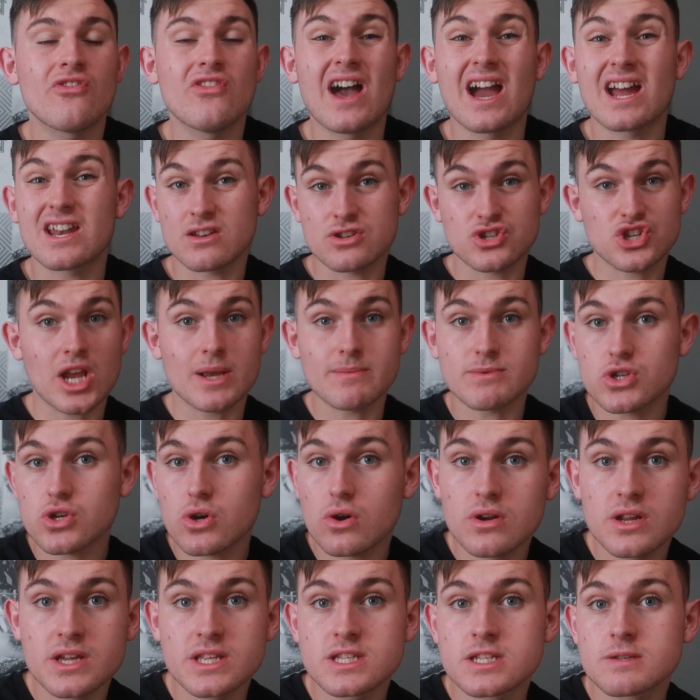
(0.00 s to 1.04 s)
than James
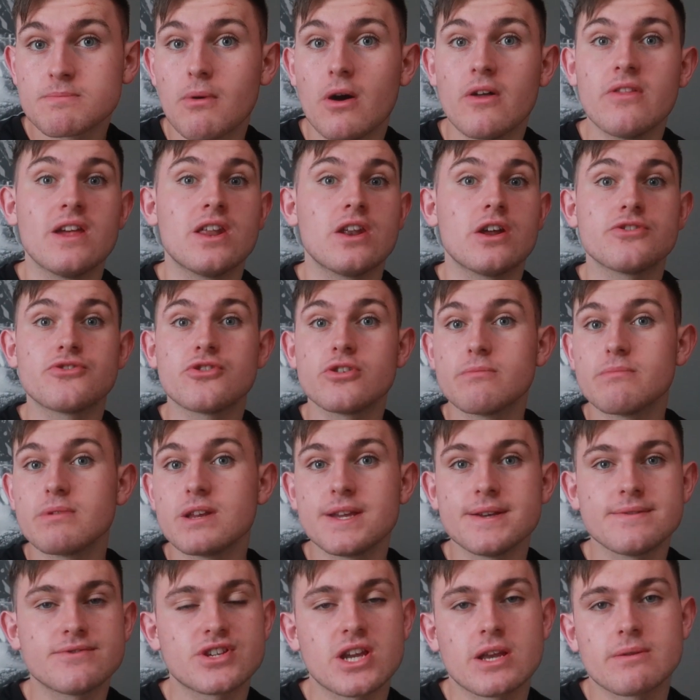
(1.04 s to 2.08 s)
Collins, but then I do
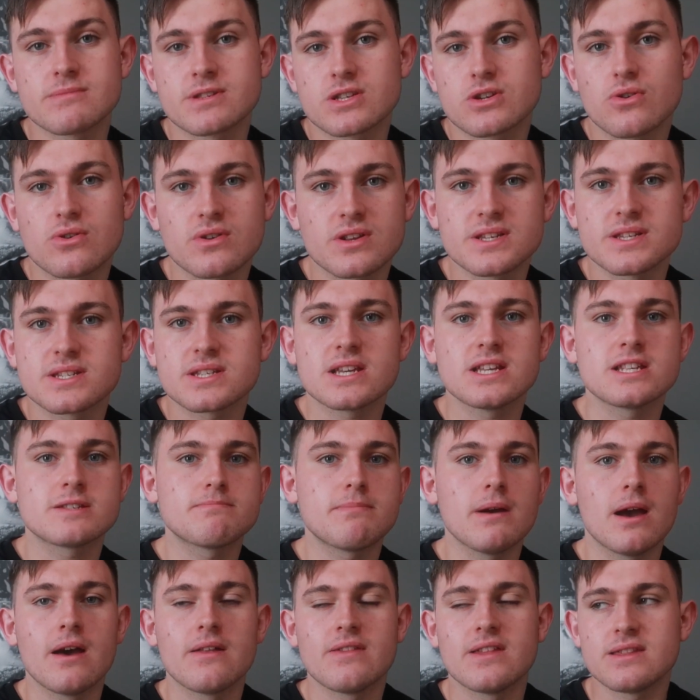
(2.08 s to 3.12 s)
believe James Collins is
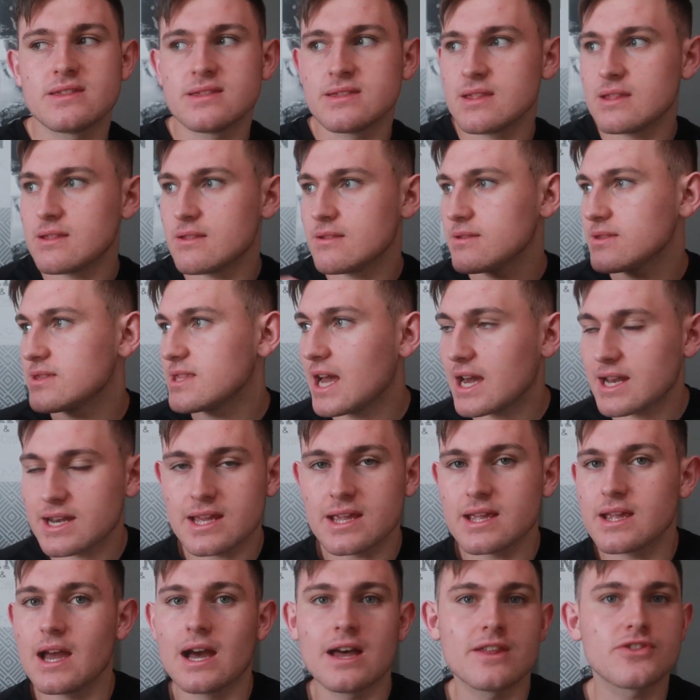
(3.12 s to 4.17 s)
better than
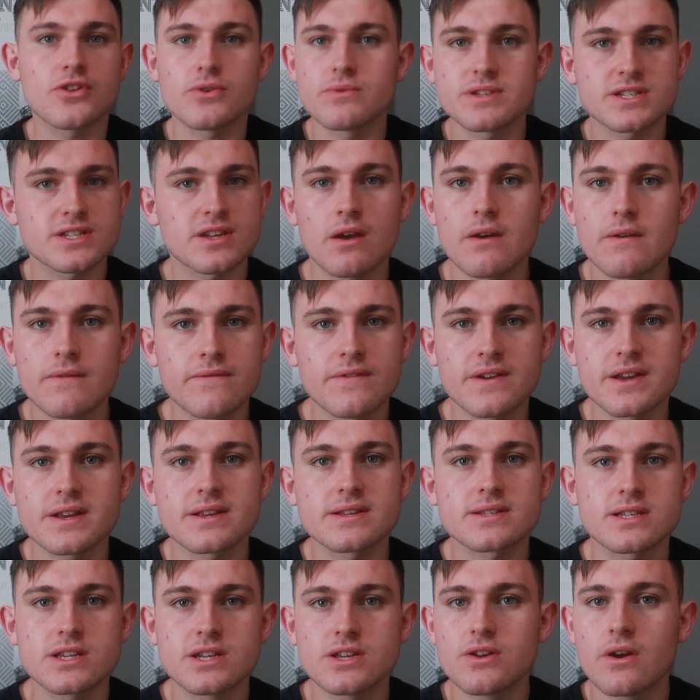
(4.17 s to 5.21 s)
Danny at doing certain
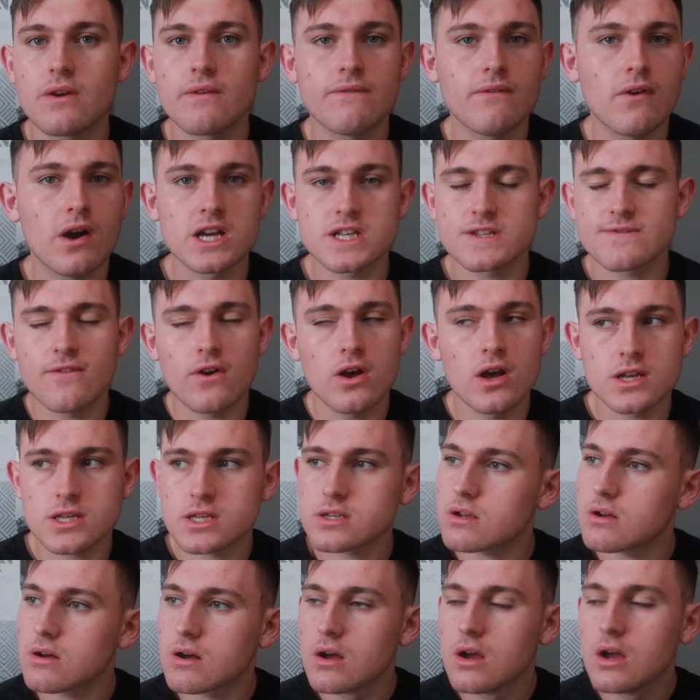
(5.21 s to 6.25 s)
things, you know, vice
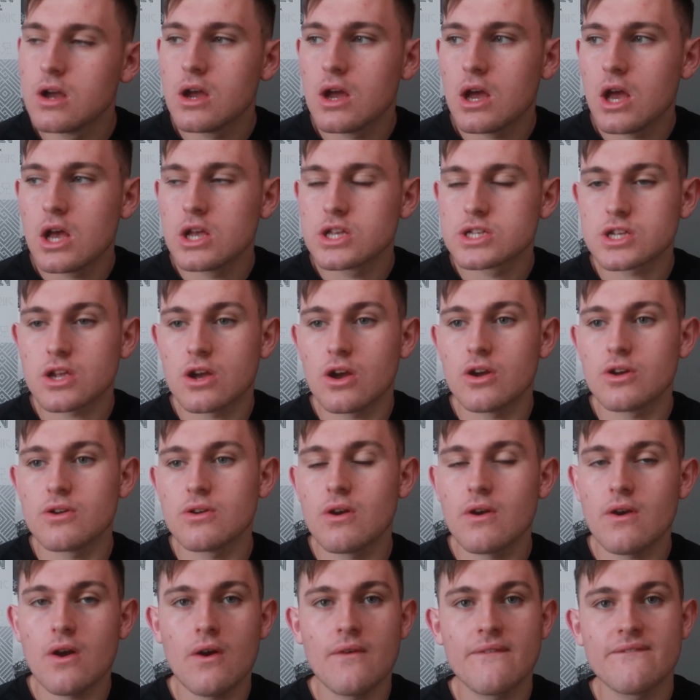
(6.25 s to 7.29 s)
versa. So
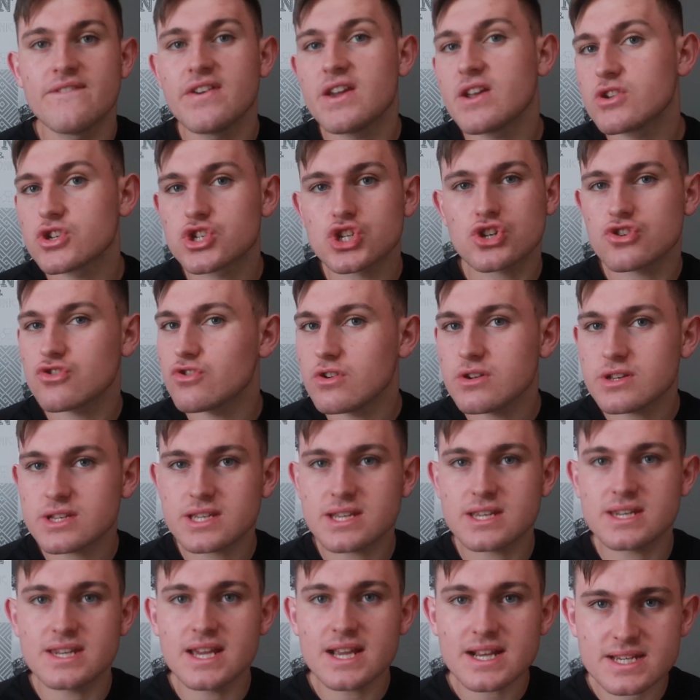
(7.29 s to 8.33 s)
fingers
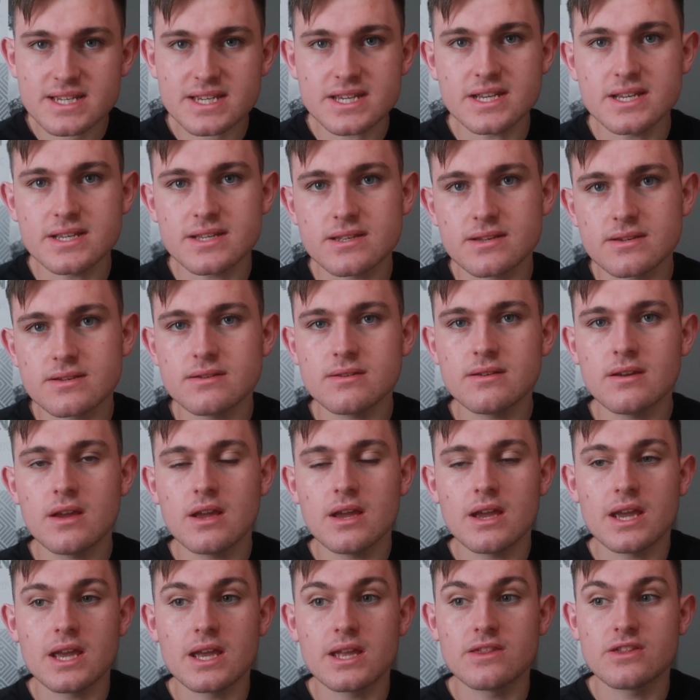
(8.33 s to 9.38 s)
crossed, next season
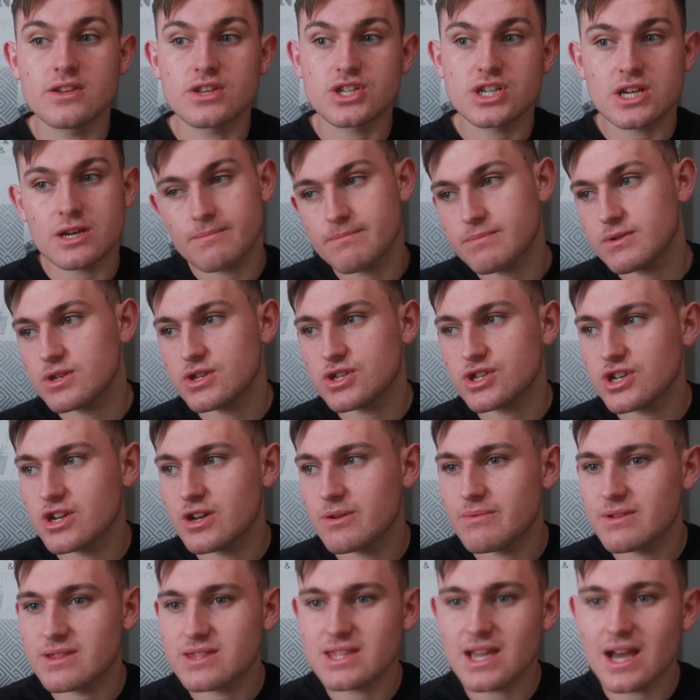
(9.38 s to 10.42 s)
in the
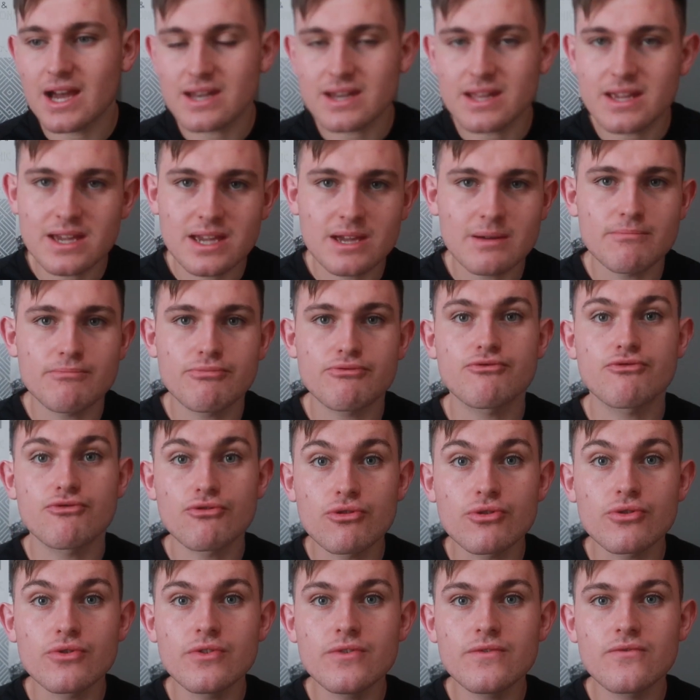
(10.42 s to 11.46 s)
Championship, Danny can
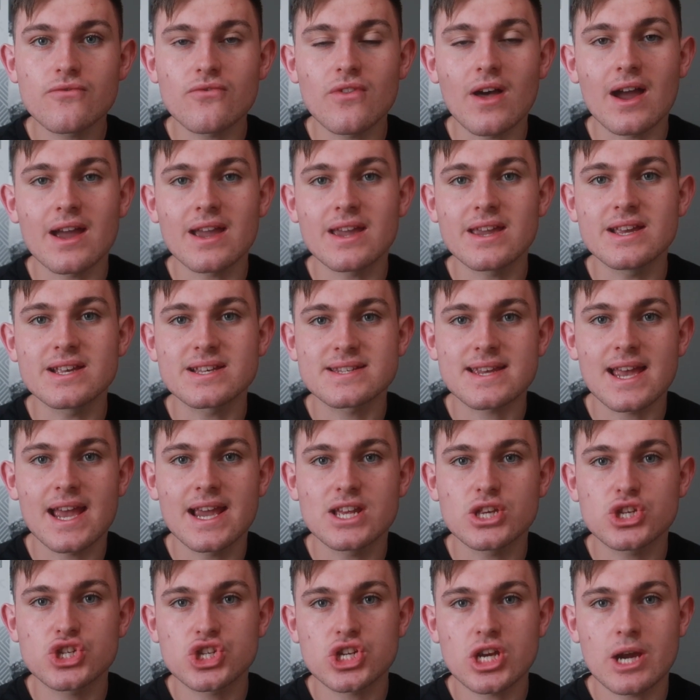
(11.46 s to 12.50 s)
prove that he is
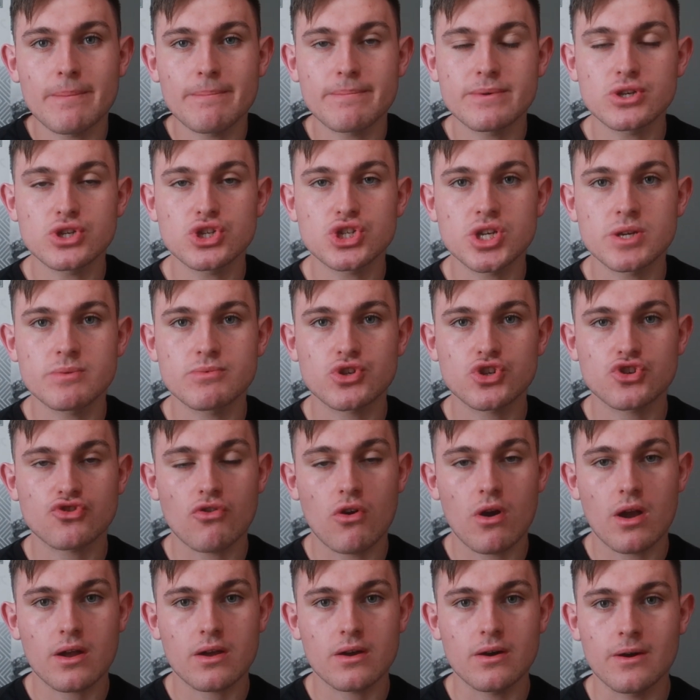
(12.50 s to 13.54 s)
a Championship
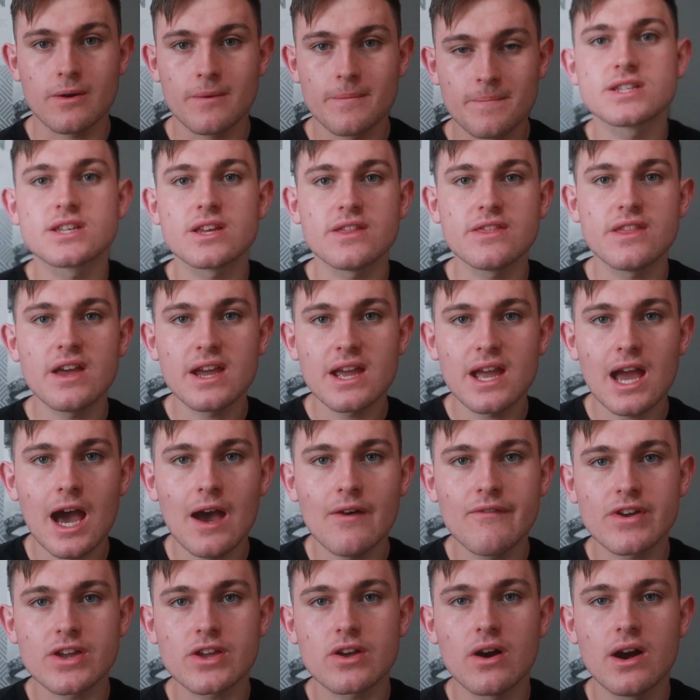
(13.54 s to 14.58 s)
striker. So there you
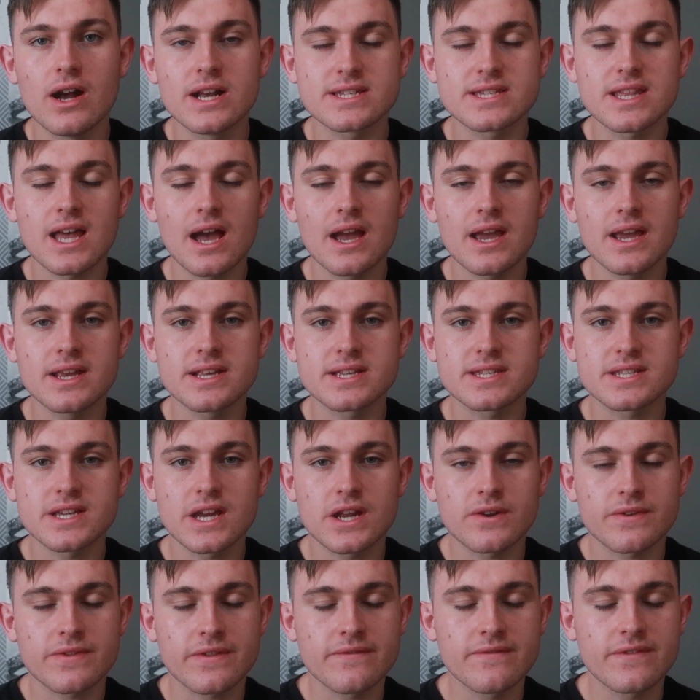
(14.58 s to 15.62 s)
have it, guys. That is the
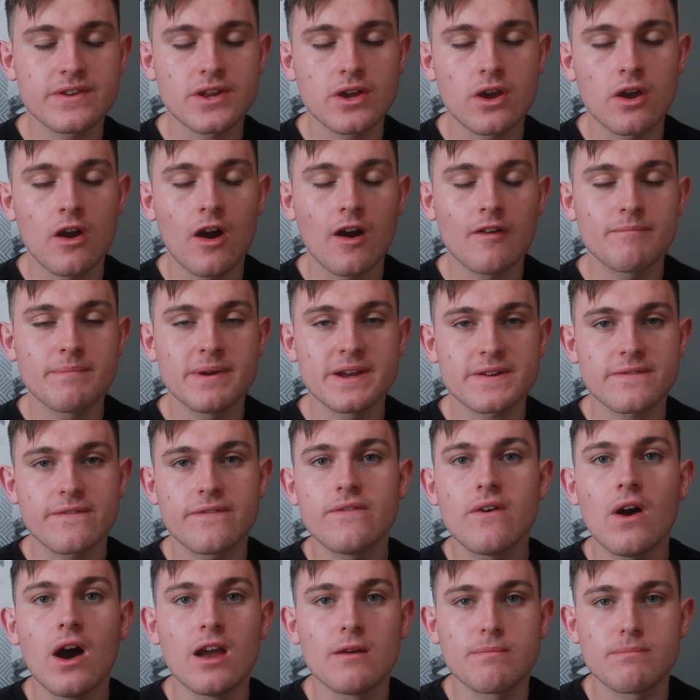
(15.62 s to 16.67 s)
end of the video. I've picked
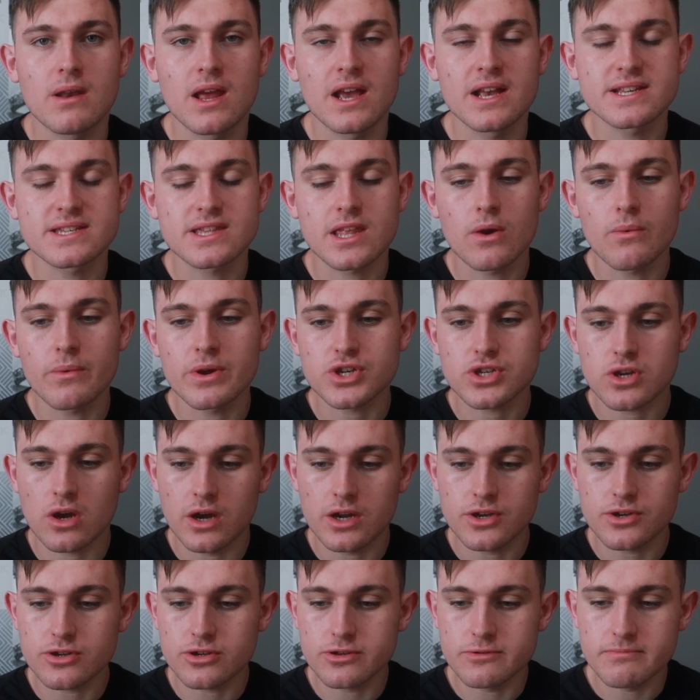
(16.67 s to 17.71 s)
five players there, which
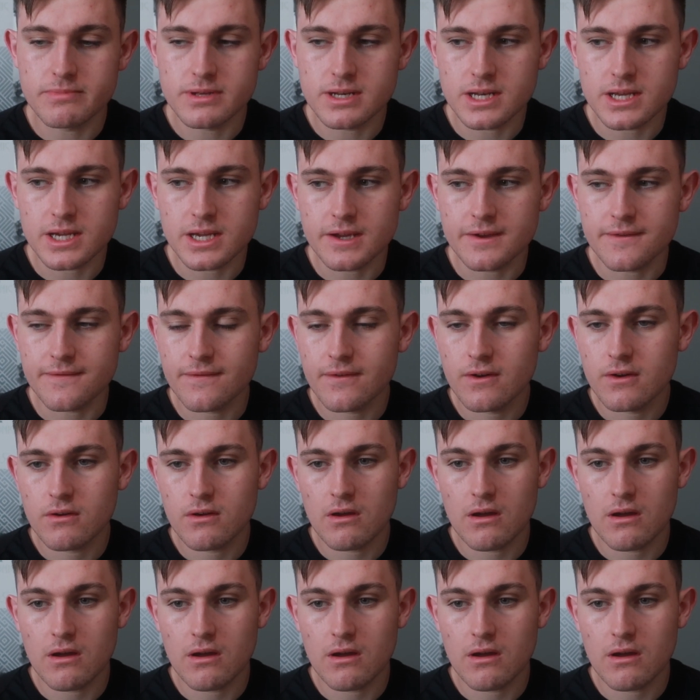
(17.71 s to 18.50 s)
I do believe